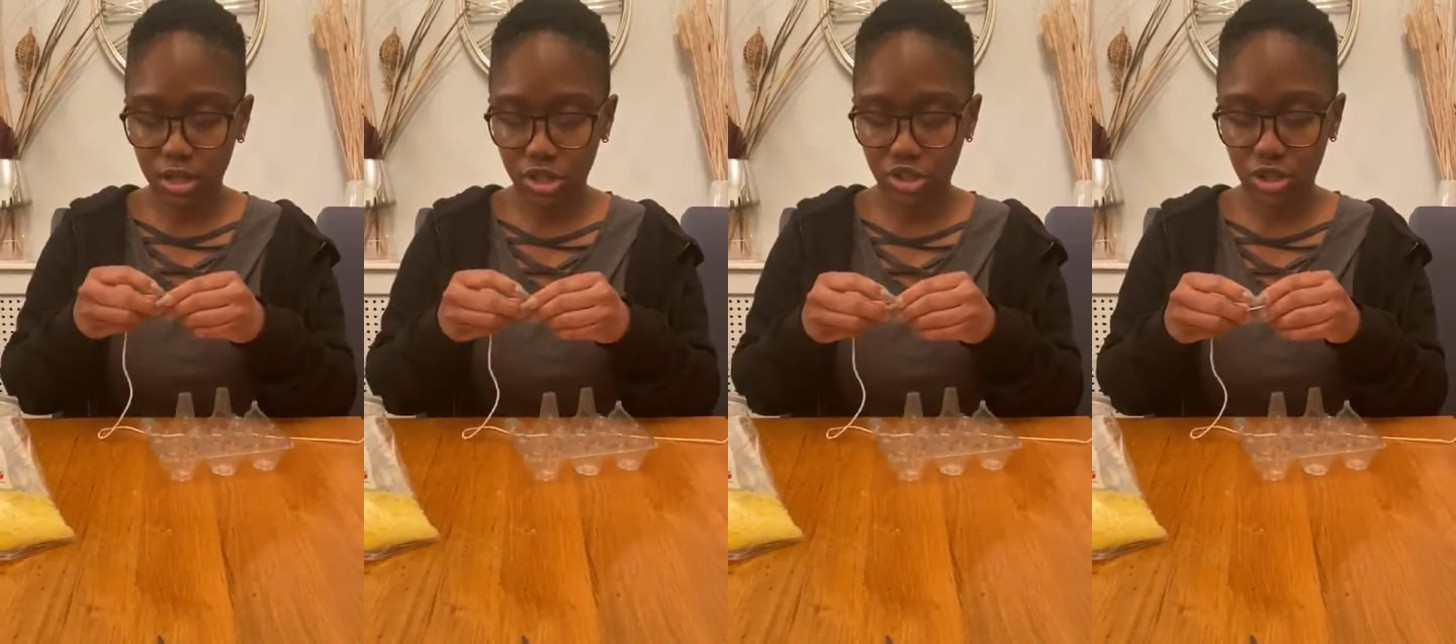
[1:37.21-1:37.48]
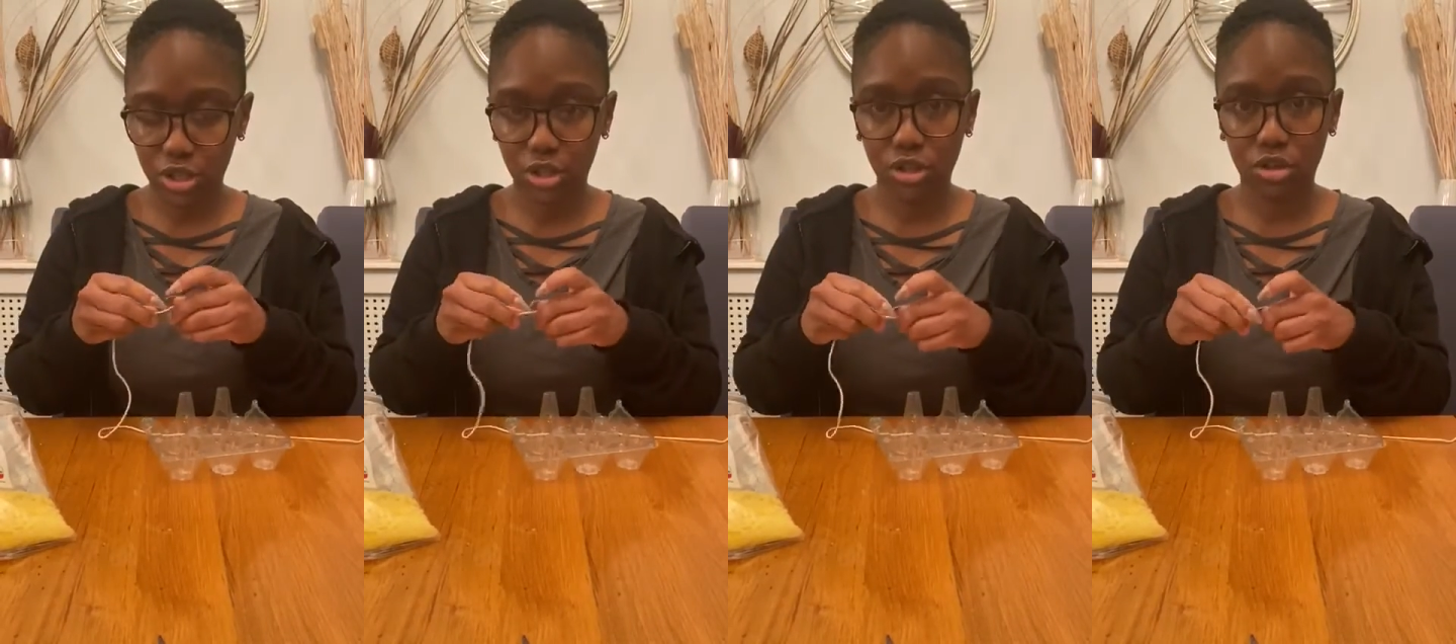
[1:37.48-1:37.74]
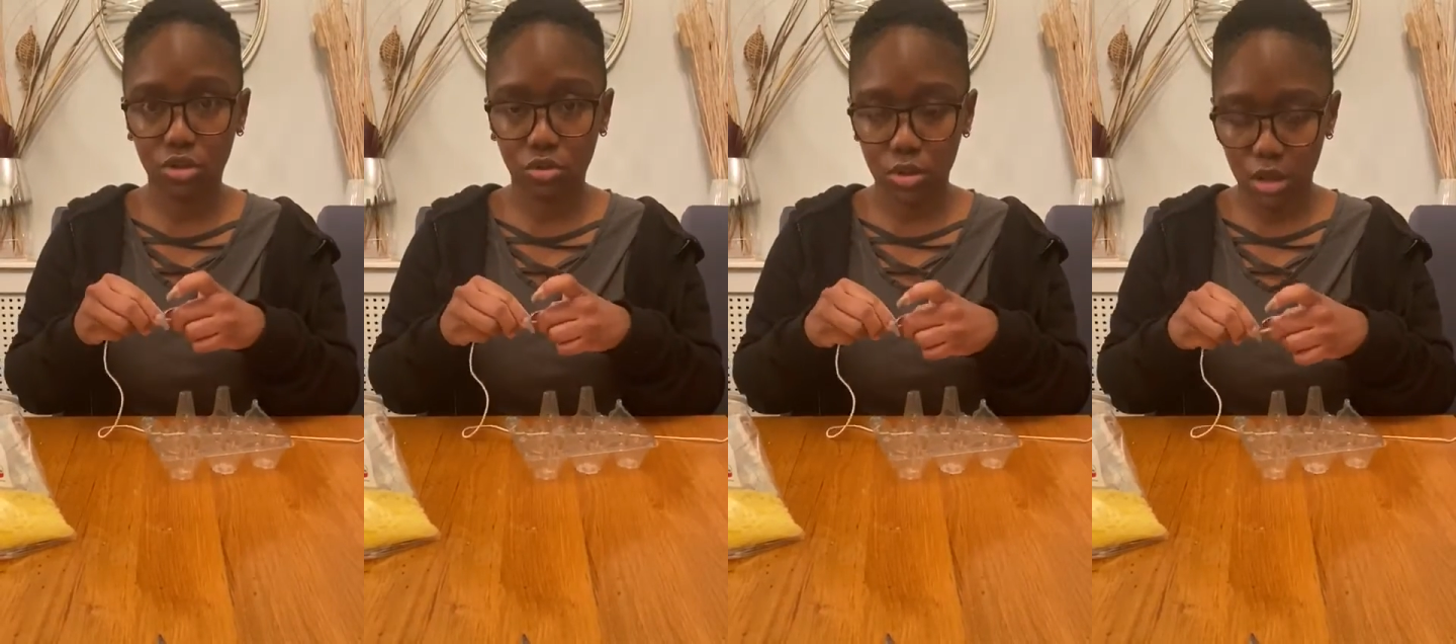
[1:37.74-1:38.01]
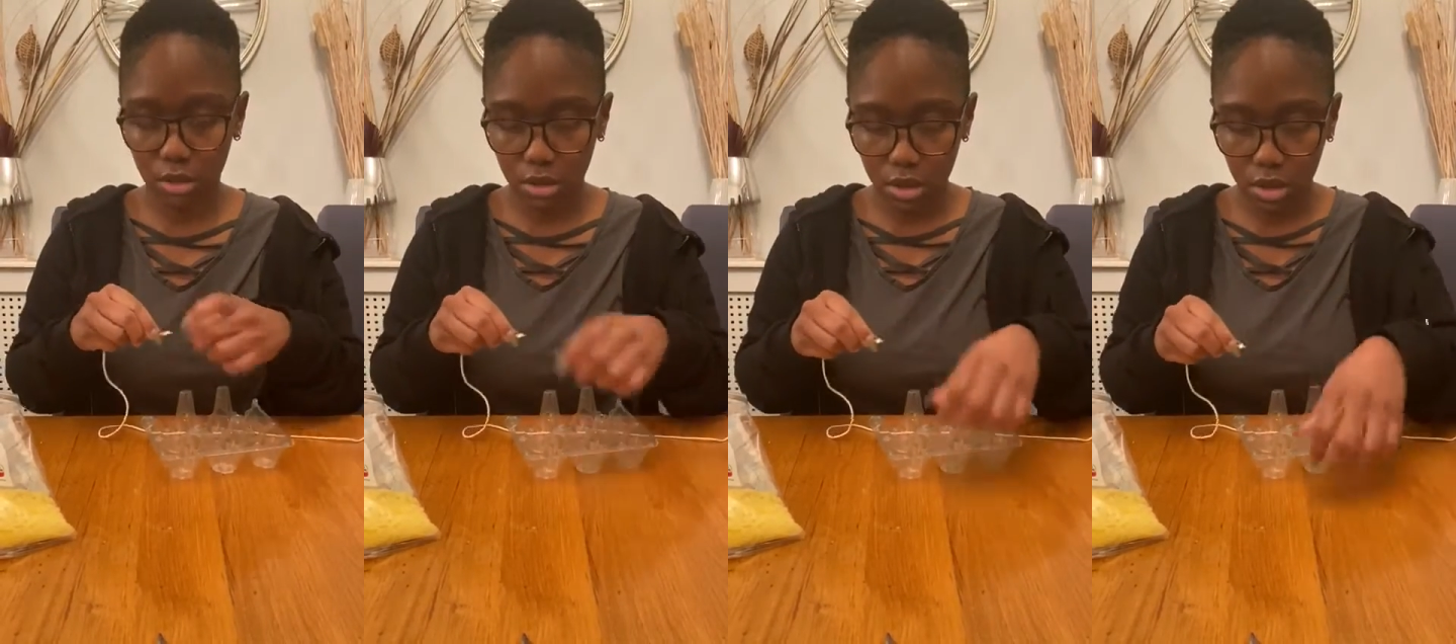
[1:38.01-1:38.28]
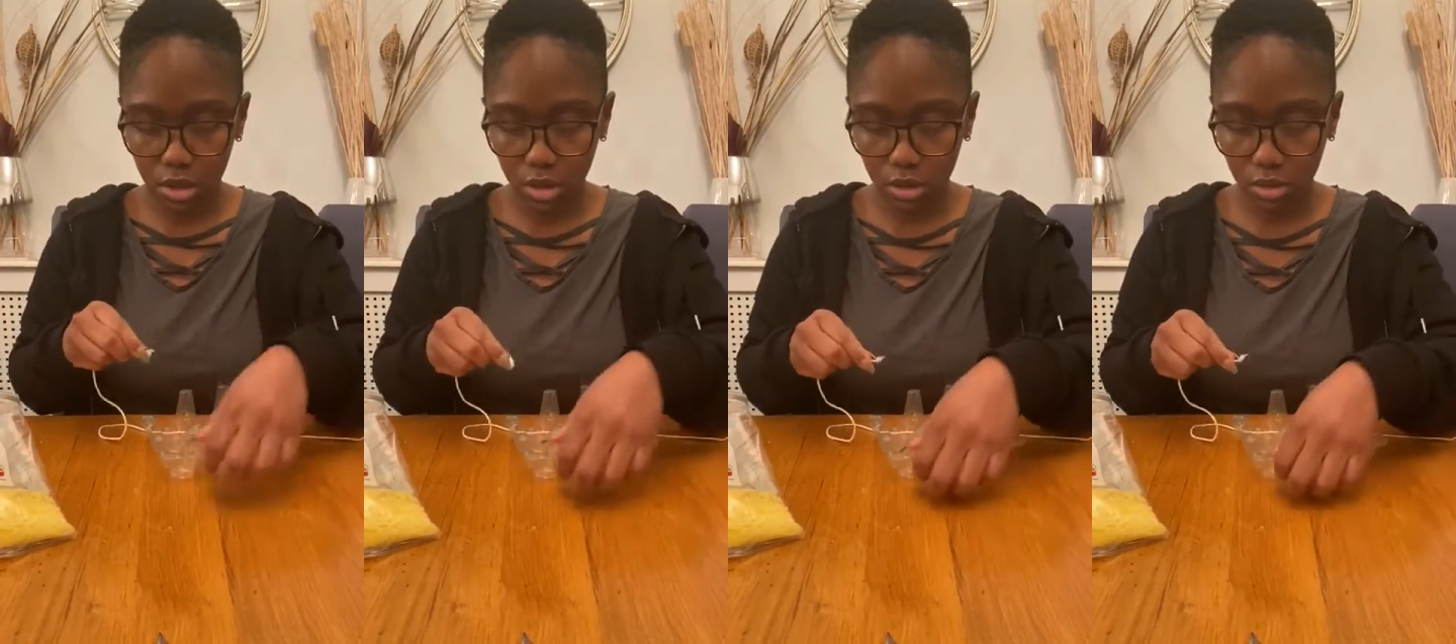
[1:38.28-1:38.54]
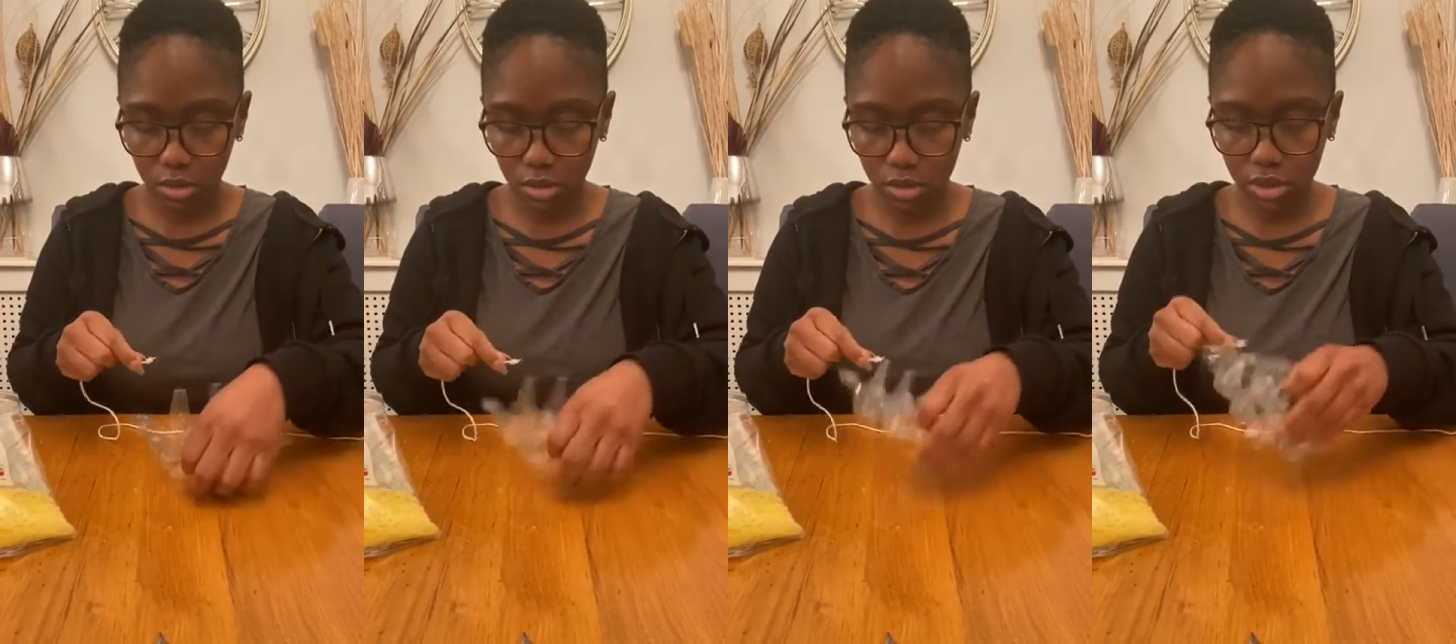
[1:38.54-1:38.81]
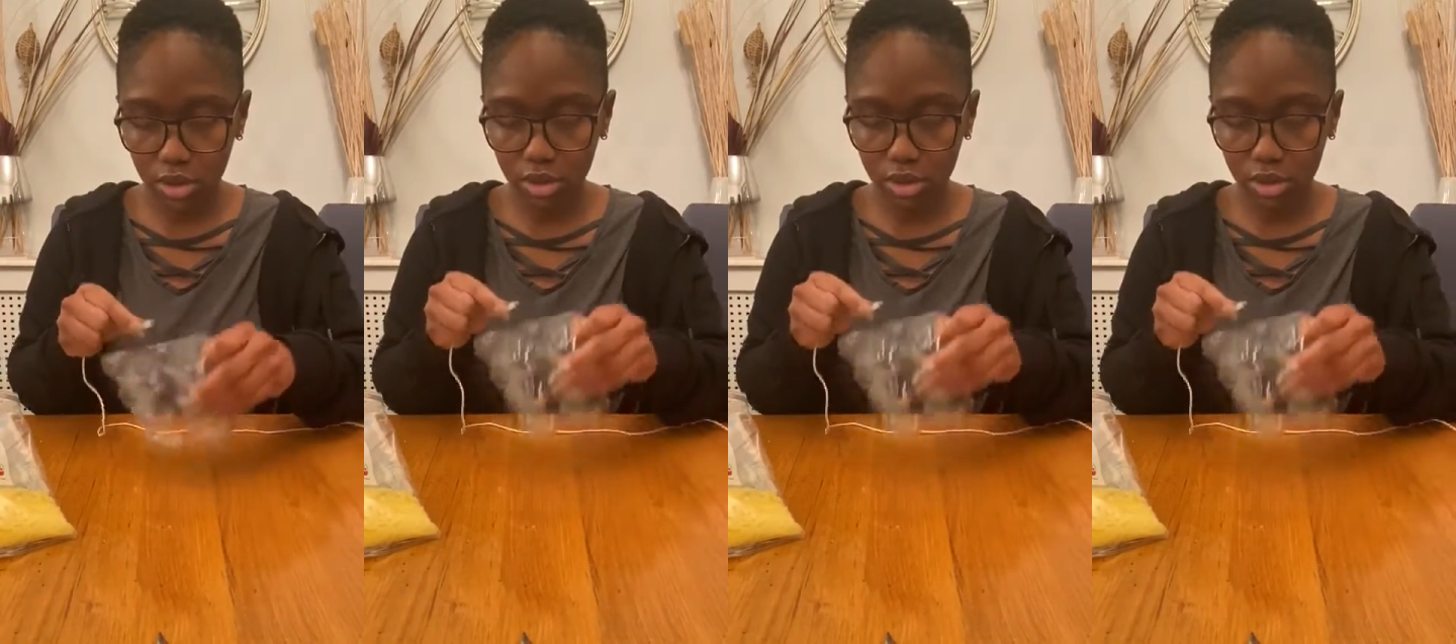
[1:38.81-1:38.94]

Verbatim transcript: string through our hole.